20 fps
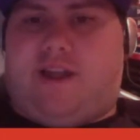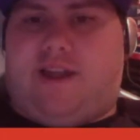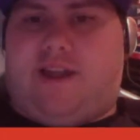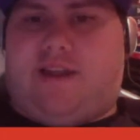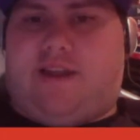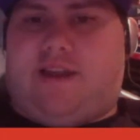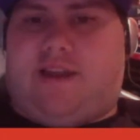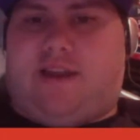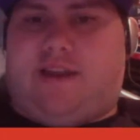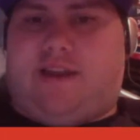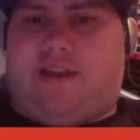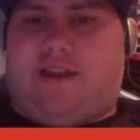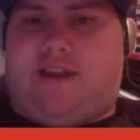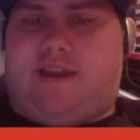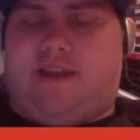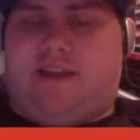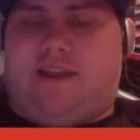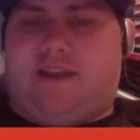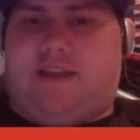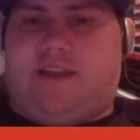getting
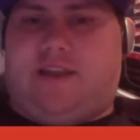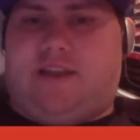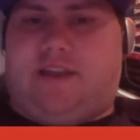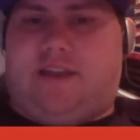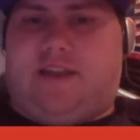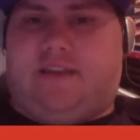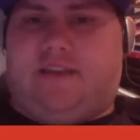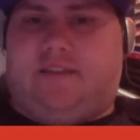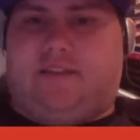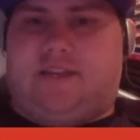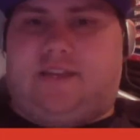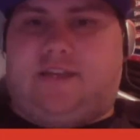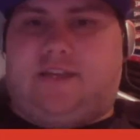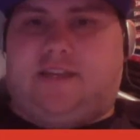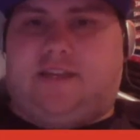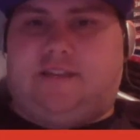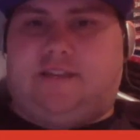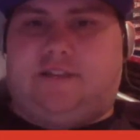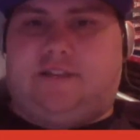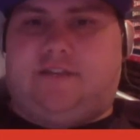the Sentai
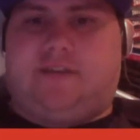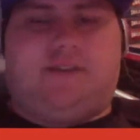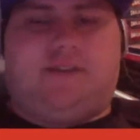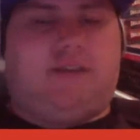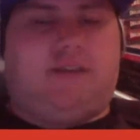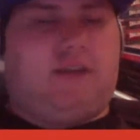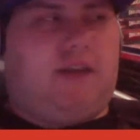series,